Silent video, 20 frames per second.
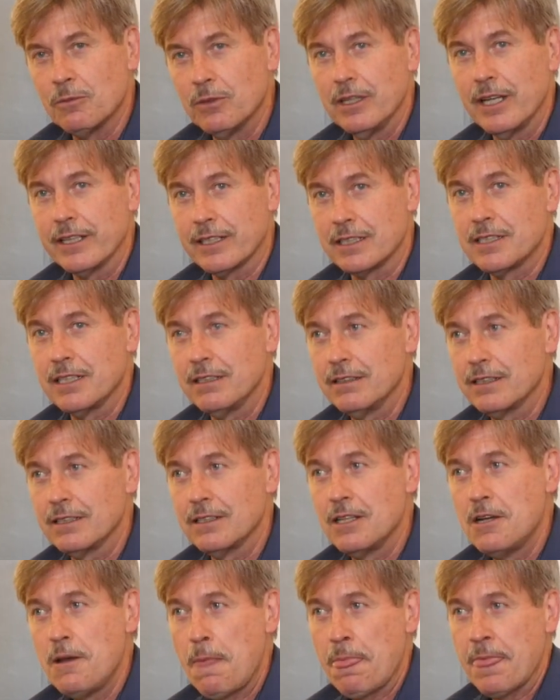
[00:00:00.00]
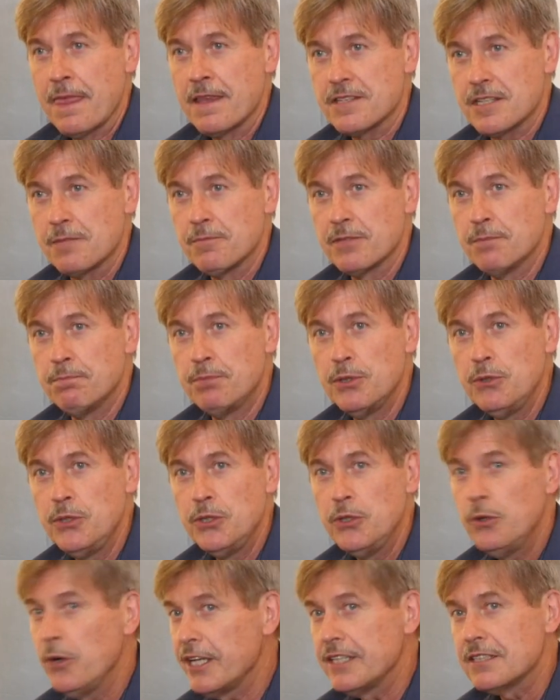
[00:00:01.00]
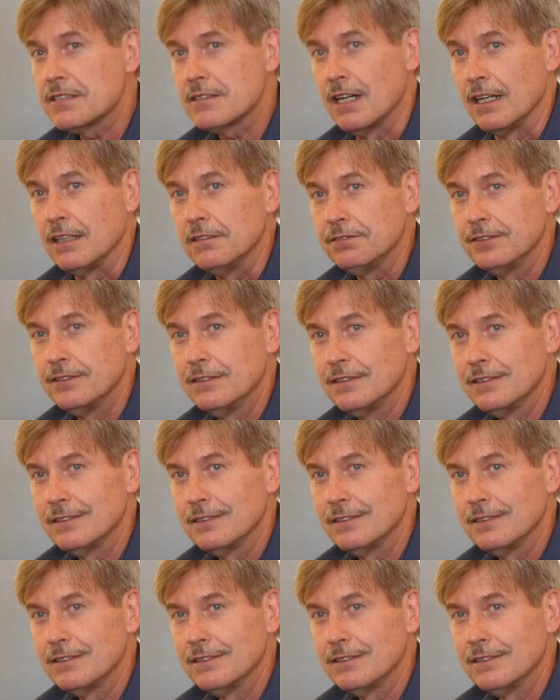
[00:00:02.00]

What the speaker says: well, I could tell you some of the boo-hoo-y stuff.